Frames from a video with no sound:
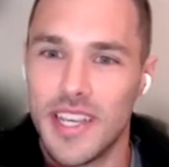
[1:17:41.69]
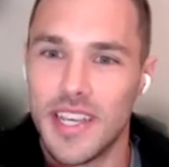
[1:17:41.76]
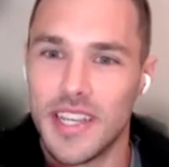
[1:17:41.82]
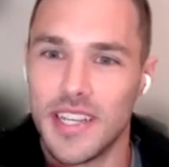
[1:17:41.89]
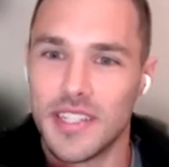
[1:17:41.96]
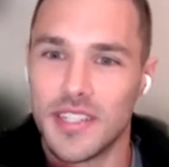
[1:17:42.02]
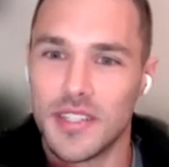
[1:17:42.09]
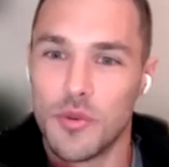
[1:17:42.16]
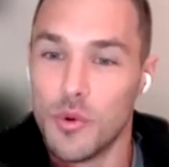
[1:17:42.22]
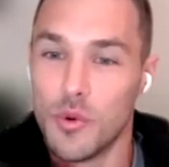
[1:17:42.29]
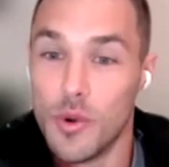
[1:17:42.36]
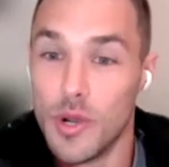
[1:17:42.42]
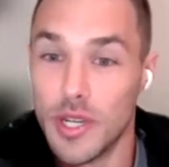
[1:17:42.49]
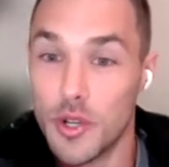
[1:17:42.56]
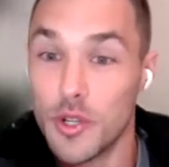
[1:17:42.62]
And
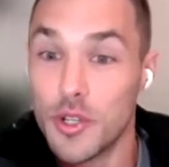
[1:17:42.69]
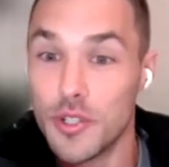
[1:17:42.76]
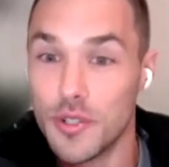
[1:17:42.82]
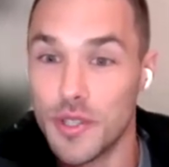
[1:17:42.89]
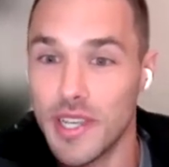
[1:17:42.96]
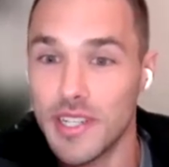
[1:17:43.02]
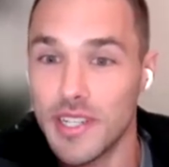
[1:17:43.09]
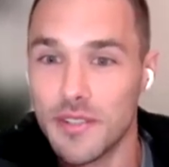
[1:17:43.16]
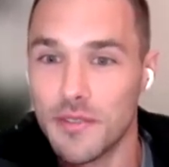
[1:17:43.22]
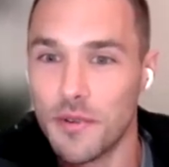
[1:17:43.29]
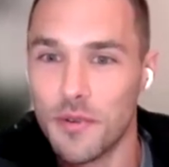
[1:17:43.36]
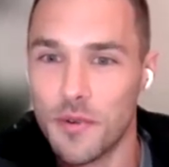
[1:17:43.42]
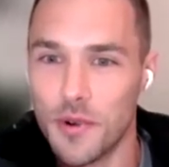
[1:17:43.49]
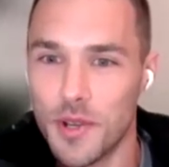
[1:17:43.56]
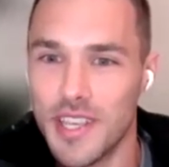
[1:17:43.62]
one could do that
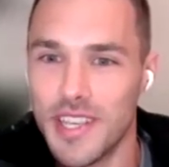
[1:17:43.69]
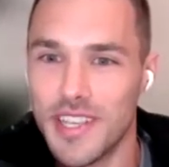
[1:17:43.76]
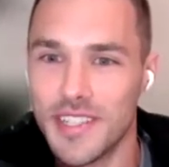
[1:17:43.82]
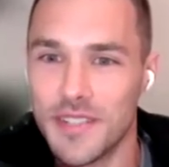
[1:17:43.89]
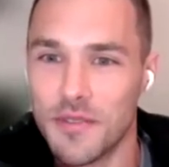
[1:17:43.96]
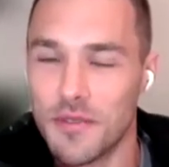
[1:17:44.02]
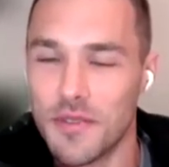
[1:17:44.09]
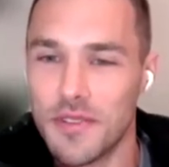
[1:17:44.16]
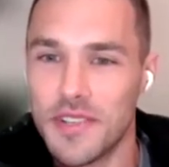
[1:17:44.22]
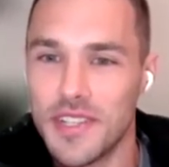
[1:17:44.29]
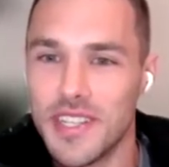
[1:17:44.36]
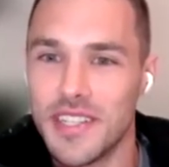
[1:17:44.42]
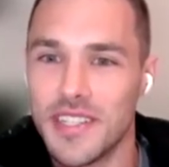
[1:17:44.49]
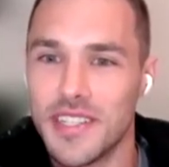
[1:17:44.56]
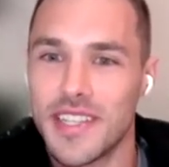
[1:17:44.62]
for 40 years, for 50
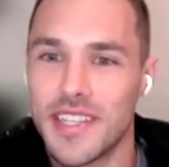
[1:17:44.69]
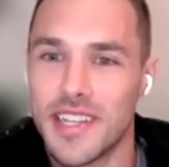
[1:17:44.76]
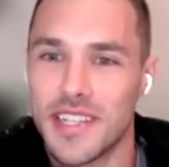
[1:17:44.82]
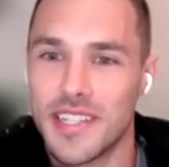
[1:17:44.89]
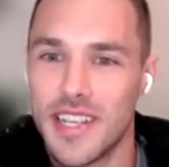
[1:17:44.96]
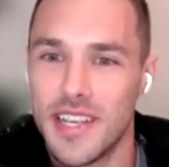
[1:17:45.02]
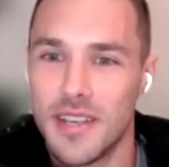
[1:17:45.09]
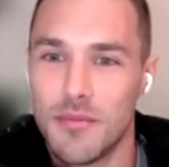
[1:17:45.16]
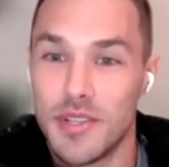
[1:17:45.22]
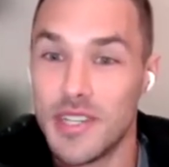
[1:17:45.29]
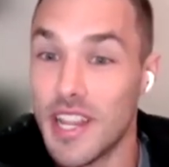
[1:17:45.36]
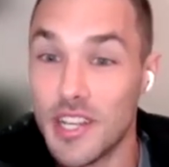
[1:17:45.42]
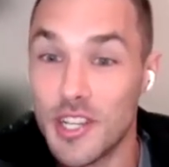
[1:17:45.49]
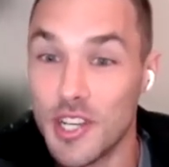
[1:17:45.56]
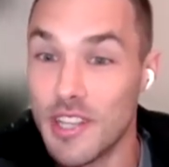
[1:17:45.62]
years, and
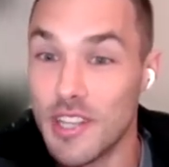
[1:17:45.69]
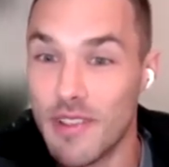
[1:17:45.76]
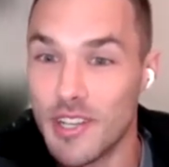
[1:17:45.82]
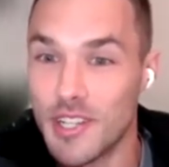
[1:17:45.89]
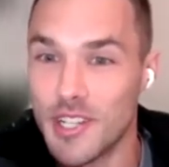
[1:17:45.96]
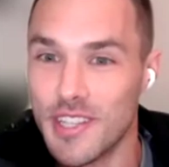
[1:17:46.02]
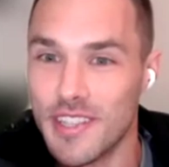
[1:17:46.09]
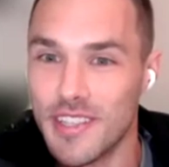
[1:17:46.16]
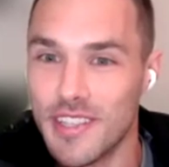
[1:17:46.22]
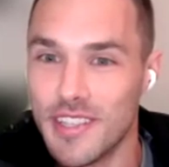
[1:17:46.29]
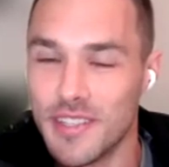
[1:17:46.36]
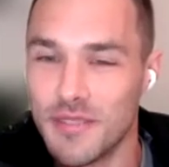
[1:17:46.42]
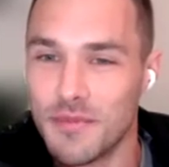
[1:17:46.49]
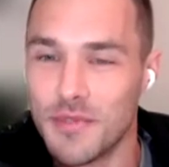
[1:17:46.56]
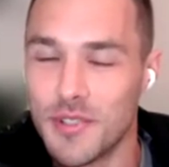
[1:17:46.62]
potentially eventually
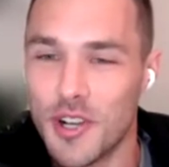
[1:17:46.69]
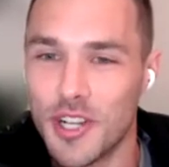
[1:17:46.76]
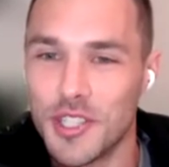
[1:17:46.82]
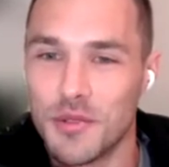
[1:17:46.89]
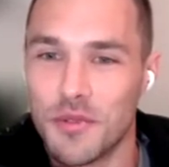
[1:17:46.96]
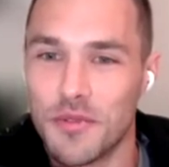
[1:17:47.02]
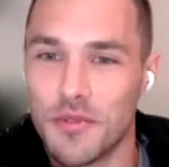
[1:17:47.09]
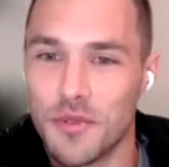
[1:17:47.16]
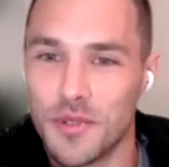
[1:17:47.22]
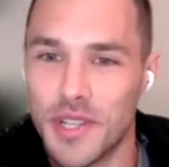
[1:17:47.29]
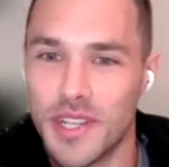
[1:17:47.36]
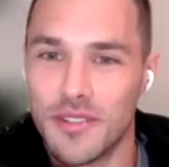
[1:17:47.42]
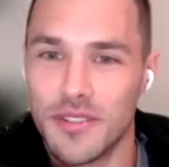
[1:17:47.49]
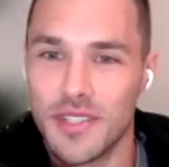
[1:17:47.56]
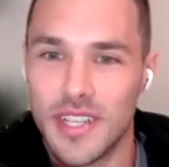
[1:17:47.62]
the structure will fall
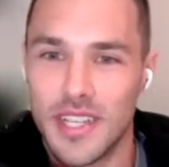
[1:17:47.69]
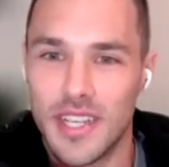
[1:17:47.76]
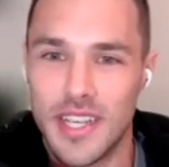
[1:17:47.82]
down.